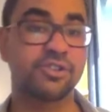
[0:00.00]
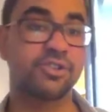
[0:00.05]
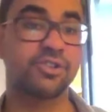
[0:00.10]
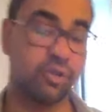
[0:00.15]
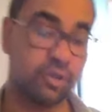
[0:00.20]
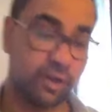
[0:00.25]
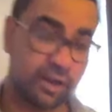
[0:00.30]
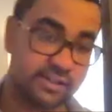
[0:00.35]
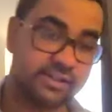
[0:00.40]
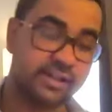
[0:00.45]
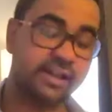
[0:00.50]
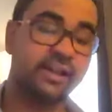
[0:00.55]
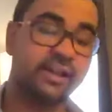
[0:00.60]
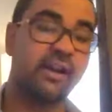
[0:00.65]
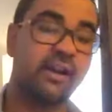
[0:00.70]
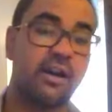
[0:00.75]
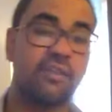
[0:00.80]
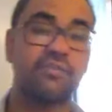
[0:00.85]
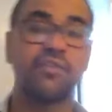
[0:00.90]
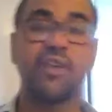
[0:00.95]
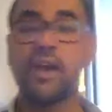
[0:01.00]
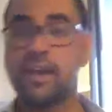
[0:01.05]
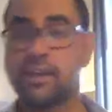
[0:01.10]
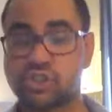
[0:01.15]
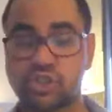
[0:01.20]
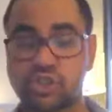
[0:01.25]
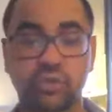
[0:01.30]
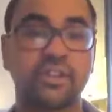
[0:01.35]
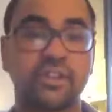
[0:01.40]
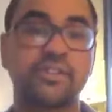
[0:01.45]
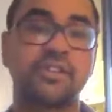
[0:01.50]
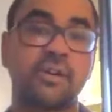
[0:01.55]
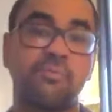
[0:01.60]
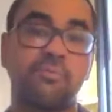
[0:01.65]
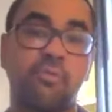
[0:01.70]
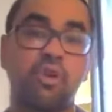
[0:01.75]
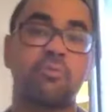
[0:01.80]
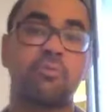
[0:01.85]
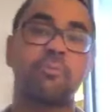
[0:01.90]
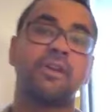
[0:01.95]
So a second half, should this
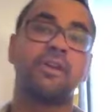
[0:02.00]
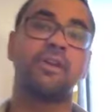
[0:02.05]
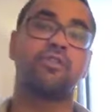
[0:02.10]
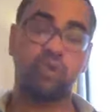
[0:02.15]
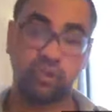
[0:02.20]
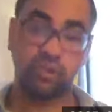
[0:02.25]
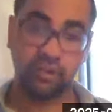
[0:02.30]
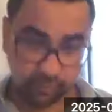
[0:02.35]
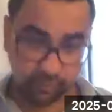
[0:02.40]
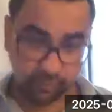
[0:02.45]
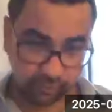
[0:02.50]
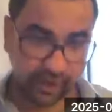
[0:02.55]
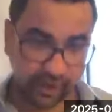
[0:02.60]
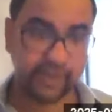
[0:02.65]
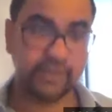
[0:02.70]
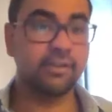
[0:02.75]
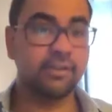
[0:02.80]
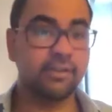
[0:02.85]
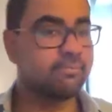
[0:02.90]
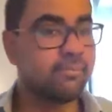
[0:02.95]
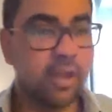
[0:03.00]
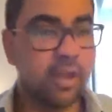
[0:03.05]
report be right,